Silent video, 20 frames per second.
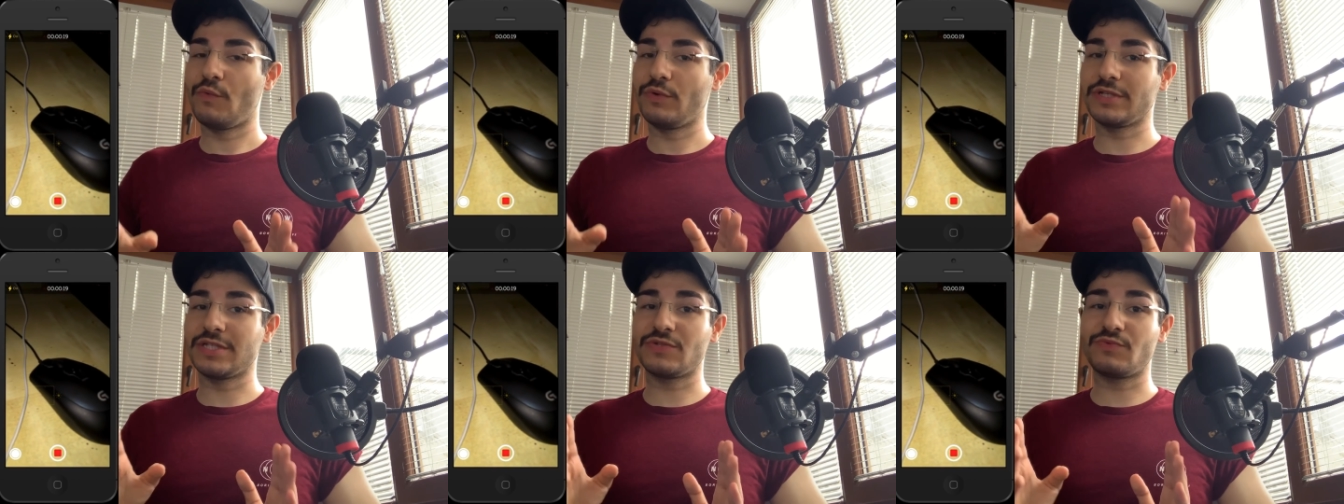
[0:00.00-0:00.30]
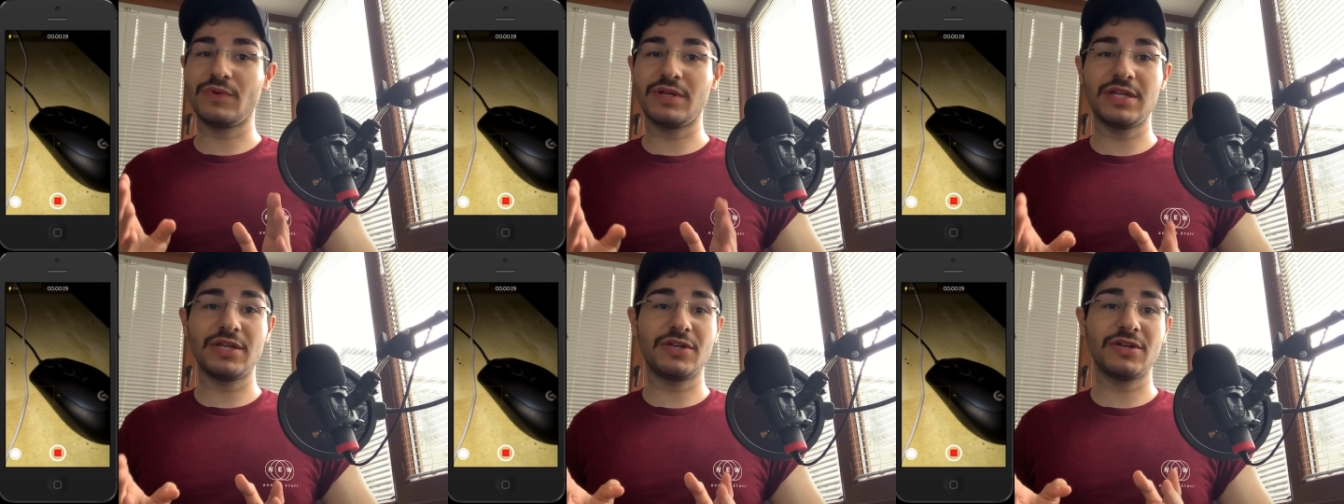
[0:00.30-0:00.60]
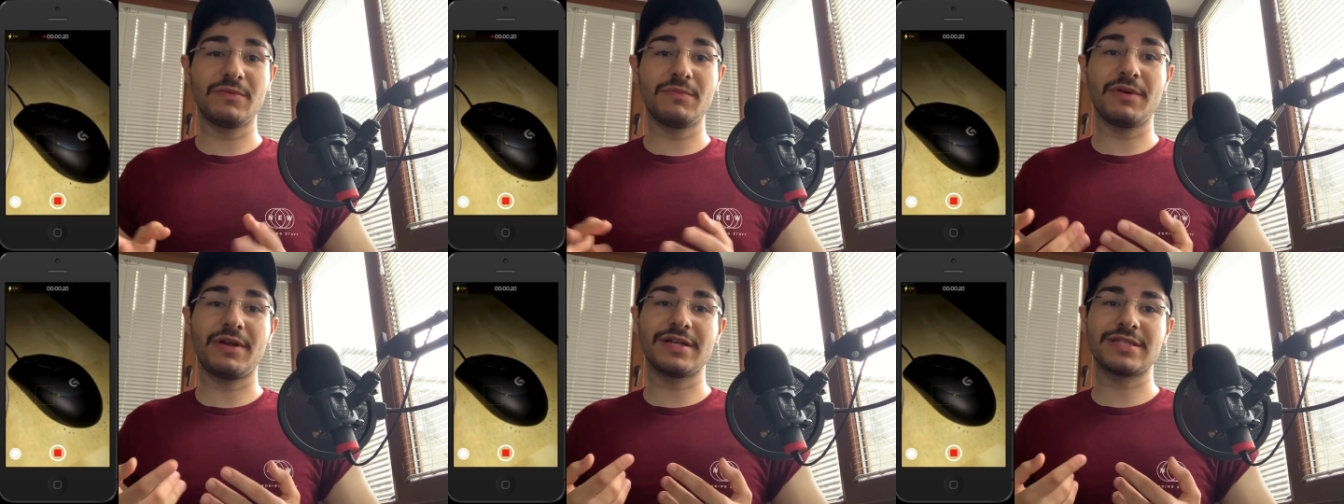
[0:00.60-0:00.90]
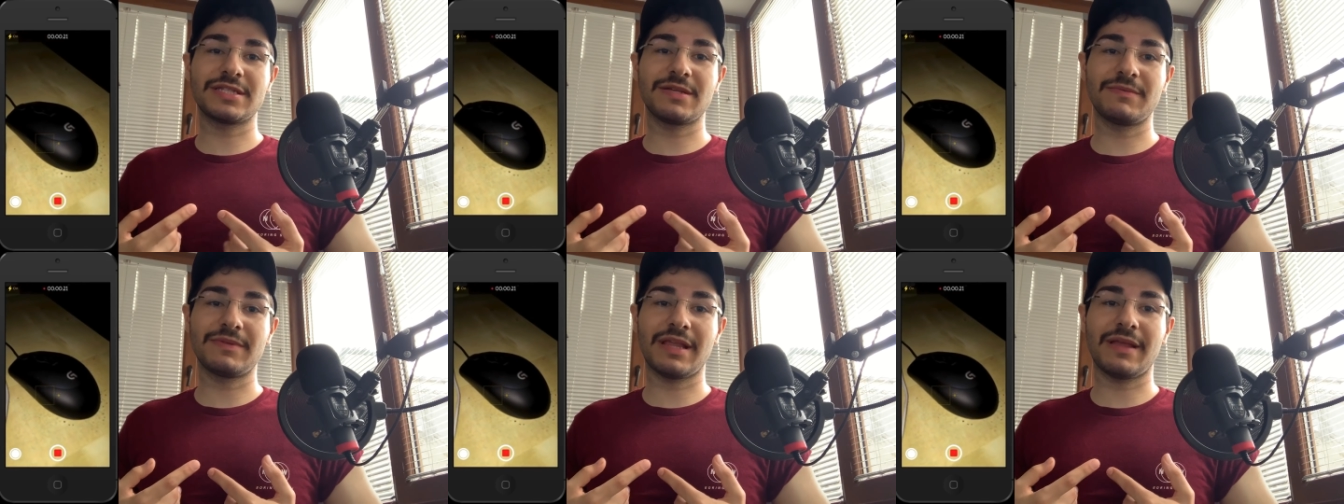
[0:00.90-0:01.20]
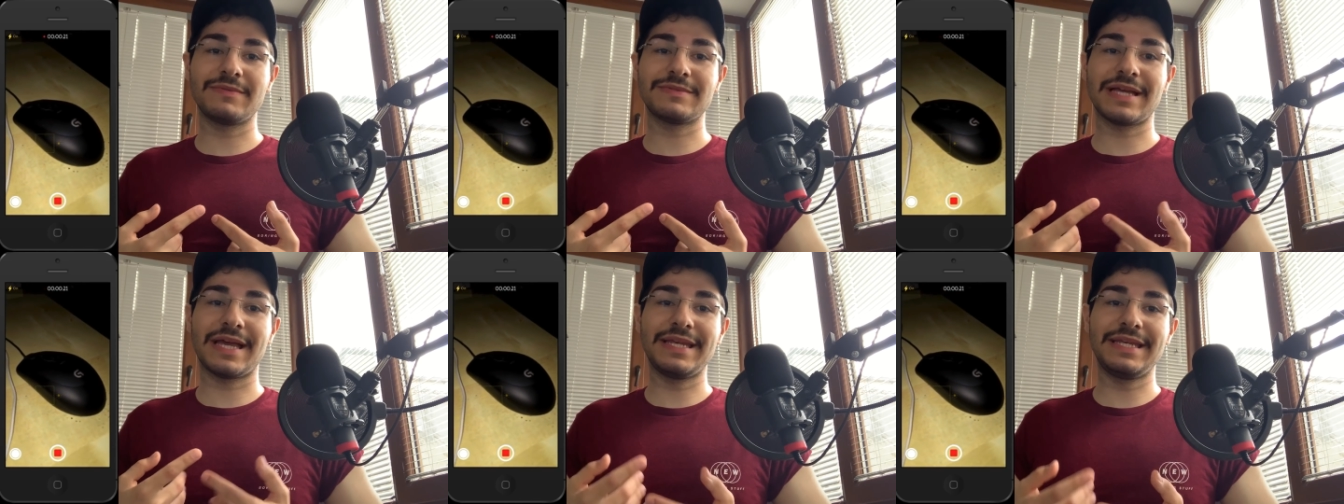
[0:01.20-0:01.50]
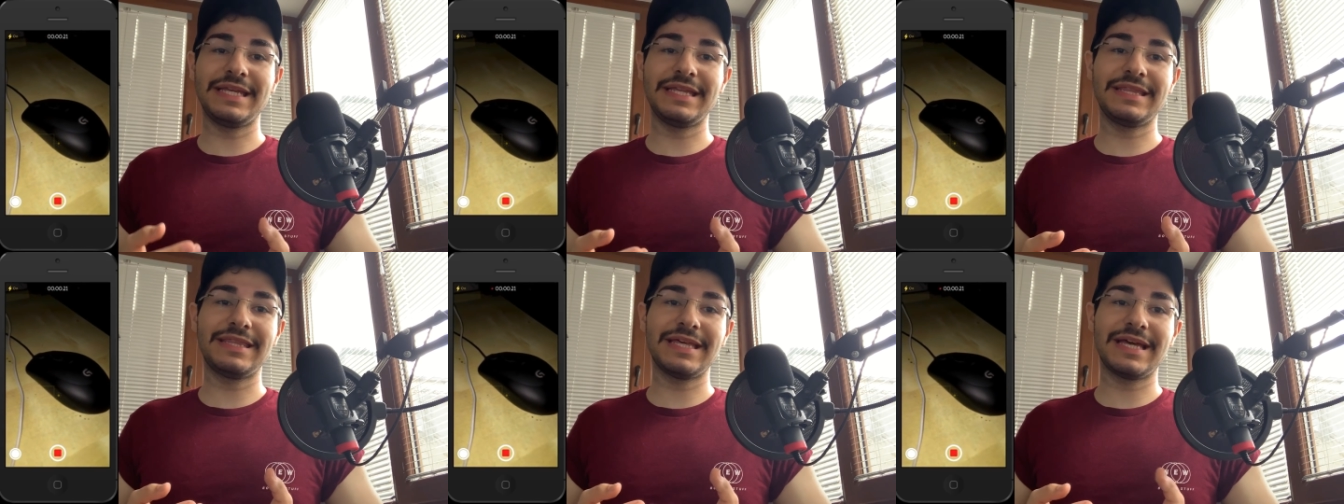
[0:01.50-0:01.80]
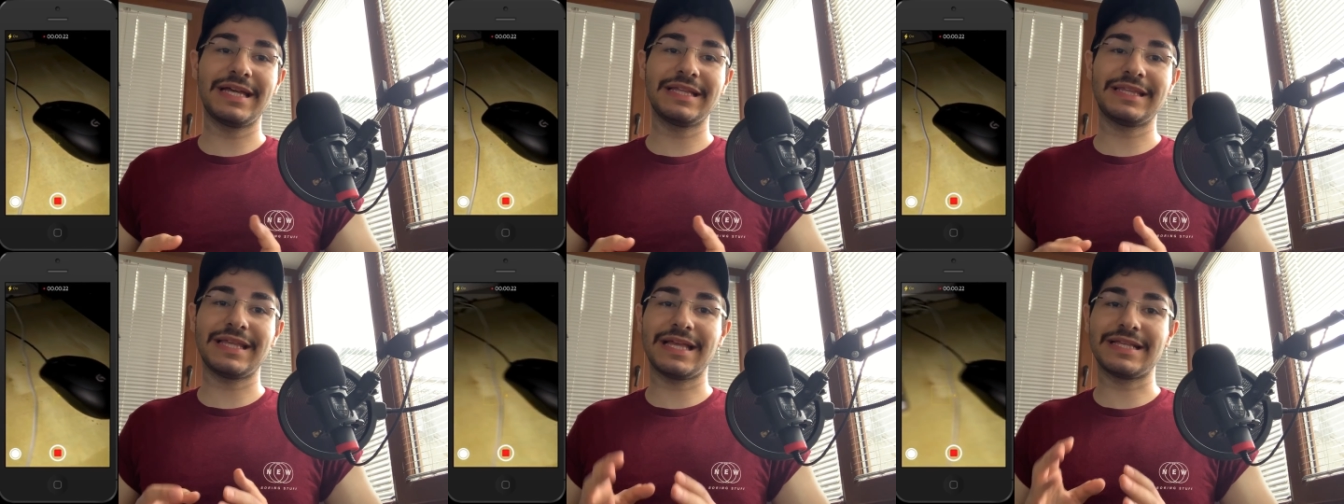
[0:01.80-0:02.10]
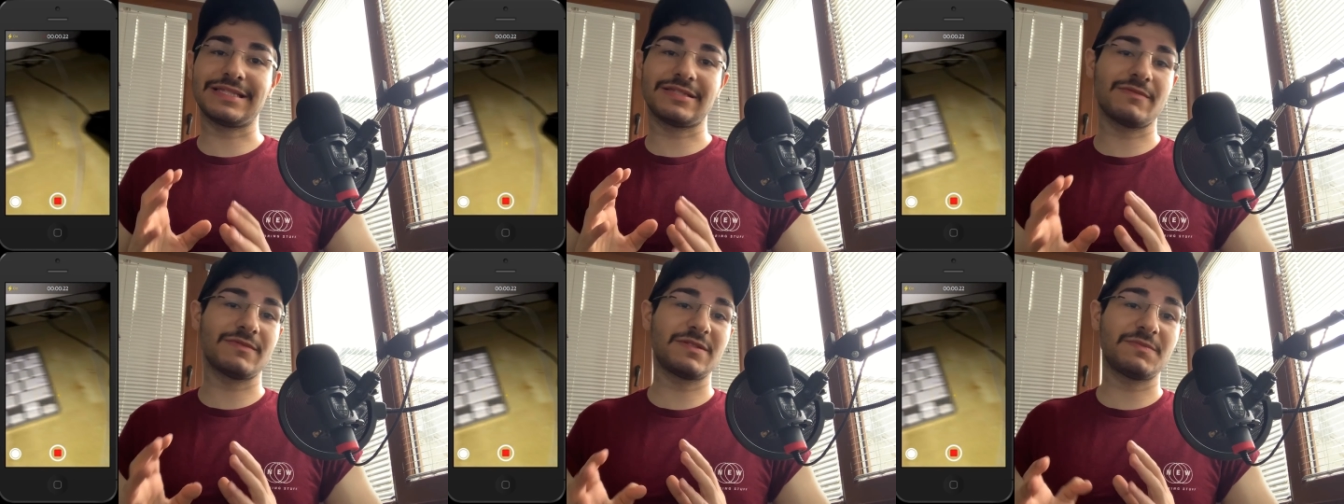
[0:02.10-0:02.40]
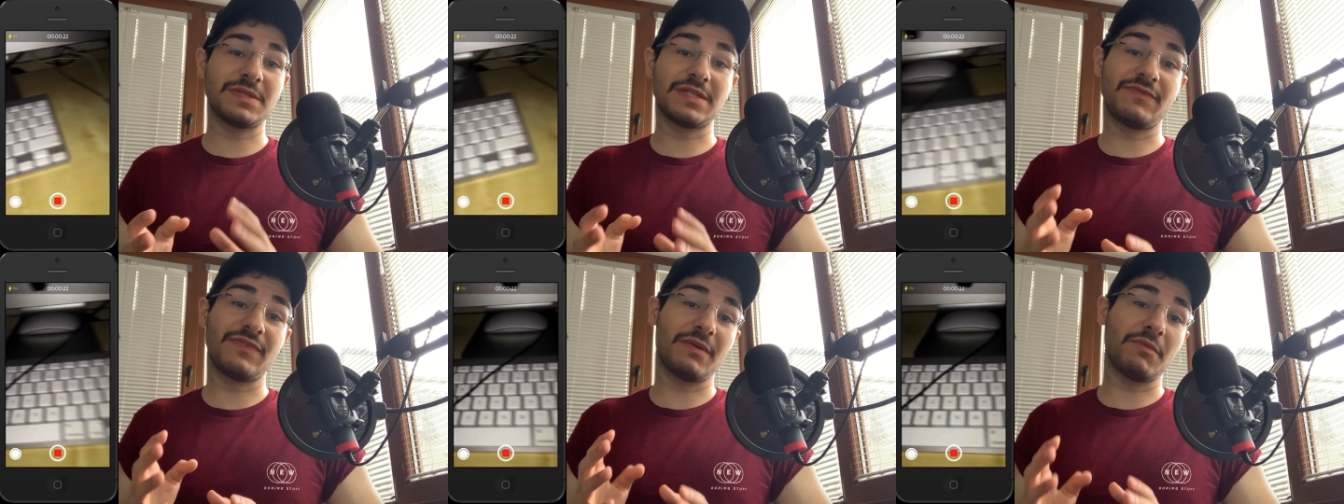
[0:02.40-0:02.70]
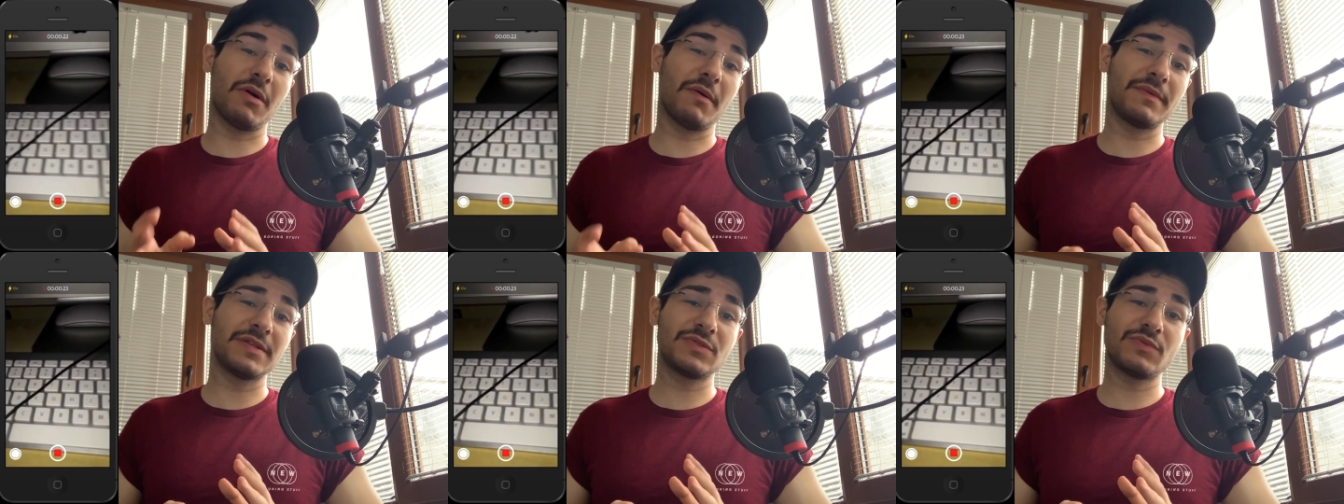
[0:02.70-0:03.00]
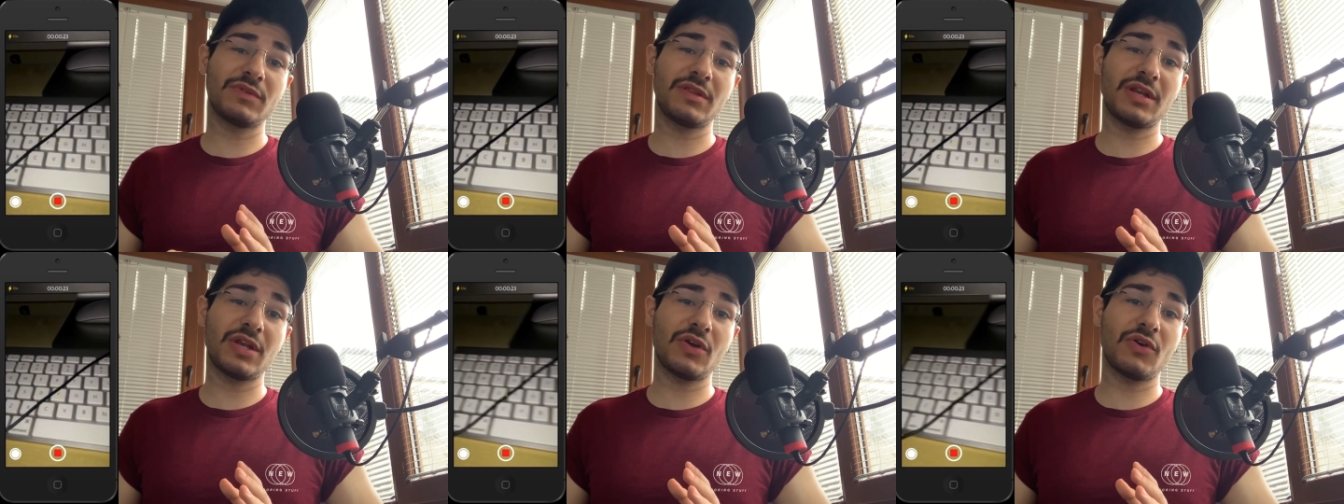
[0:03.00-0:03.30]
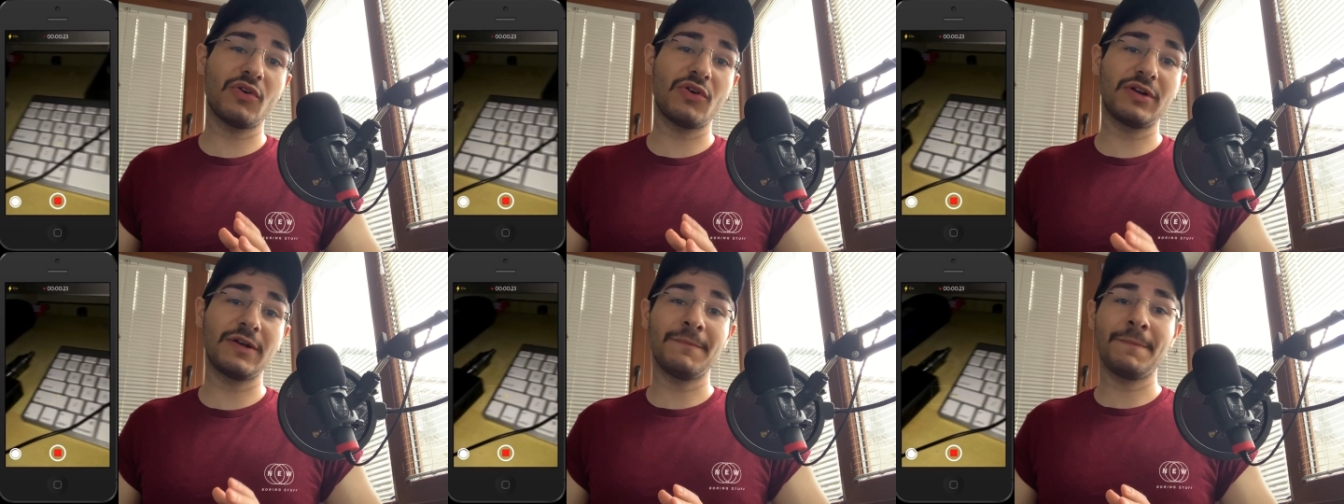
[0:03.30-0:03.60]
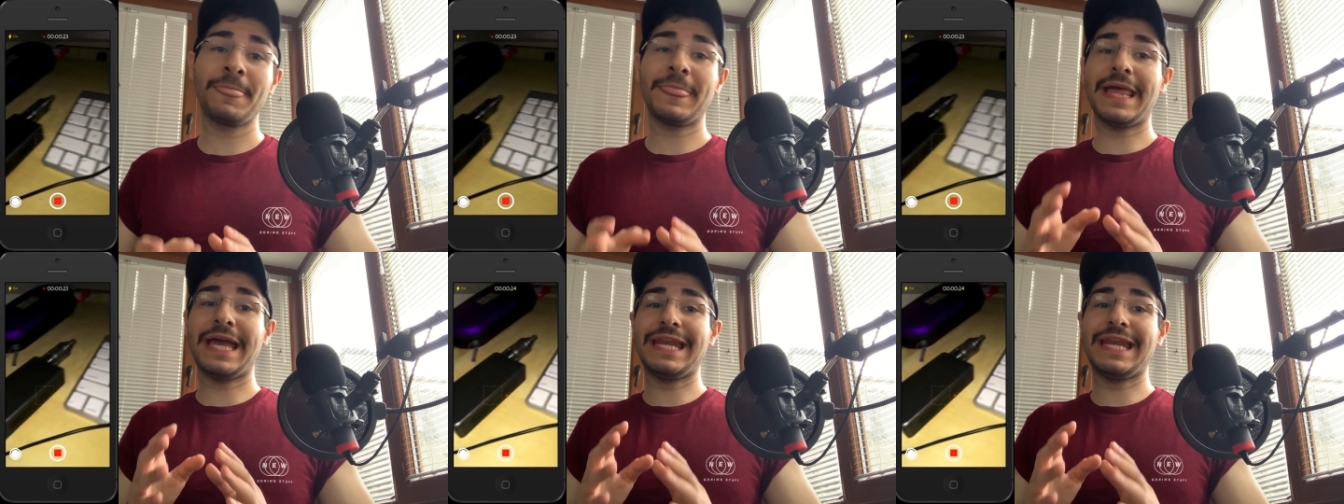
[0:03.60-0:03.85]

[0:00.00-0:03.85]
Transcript: which is really good because sometimes I need that at some specific moments when I record